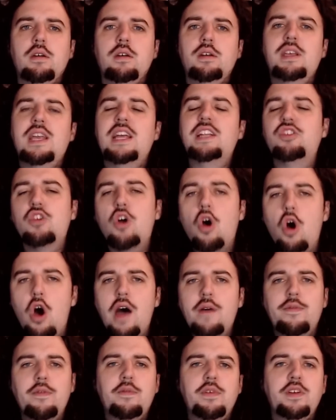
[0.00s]
gets it
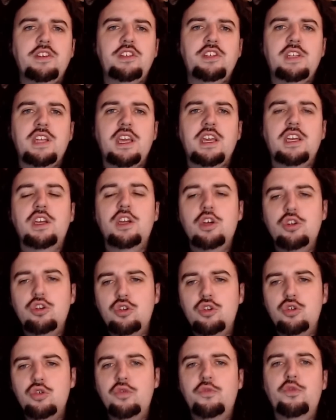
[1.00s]
off of his stick
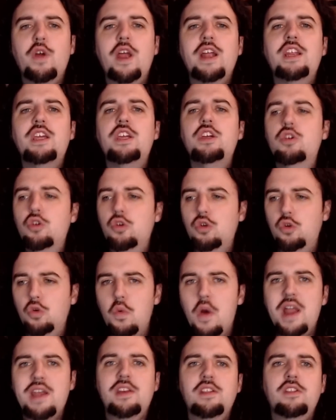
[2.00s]
to Freddie, who
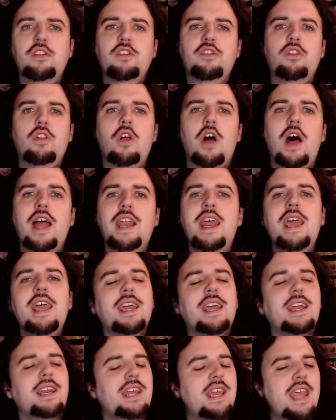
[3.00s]
went to the slot.
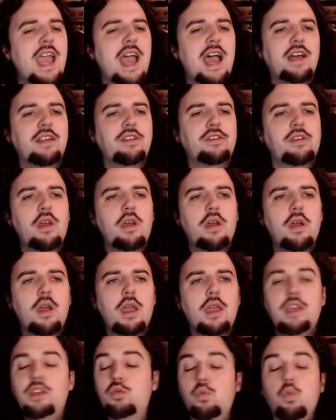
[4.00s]
And
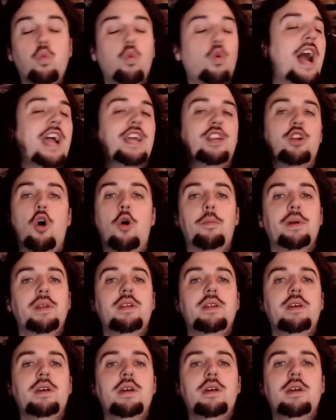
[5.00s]
he's wide open.
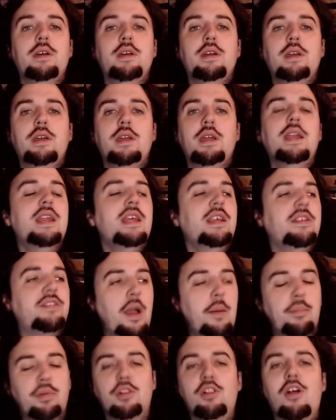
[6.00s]
And he's
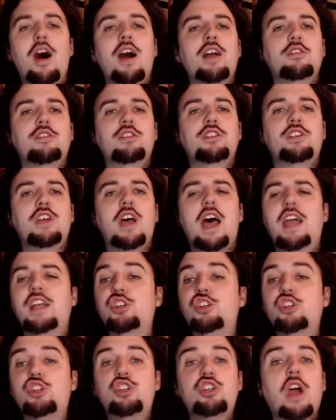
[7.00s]
got blocker side,
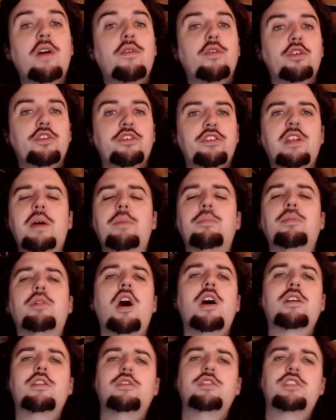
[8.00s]
shovels it at
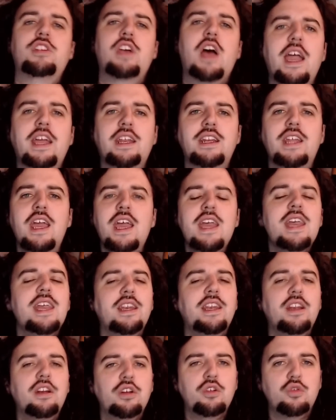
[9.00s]
blocker side. And
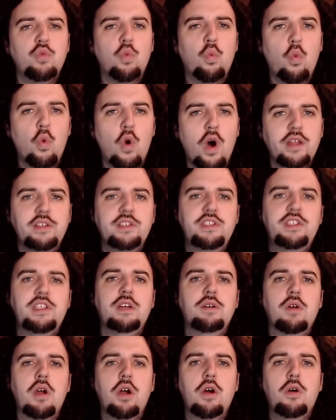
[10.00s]
it is
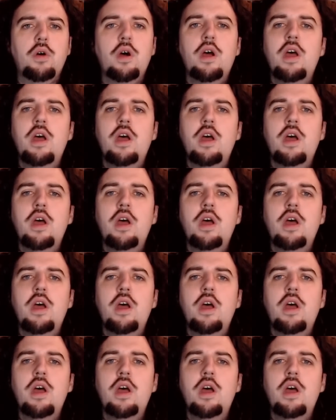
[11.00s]
1-0.